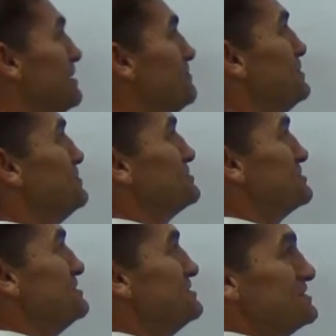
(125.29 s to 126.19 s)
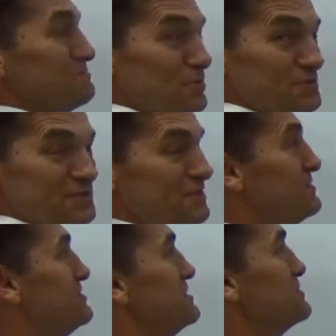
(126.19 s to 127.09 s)
Because this is positive.
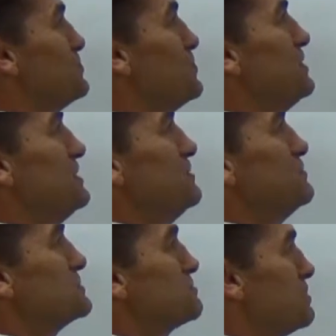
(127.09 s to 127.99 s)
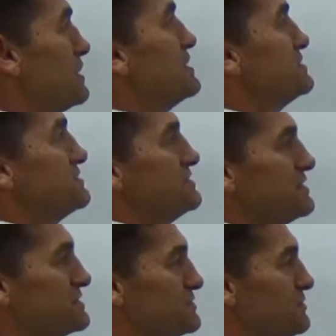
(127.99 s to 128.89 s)
This says y equals plus
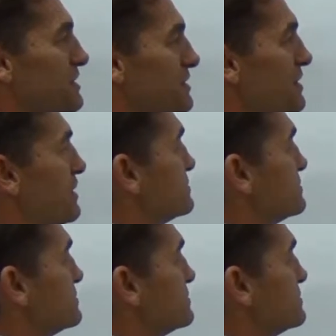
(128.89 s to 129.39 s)
x squared.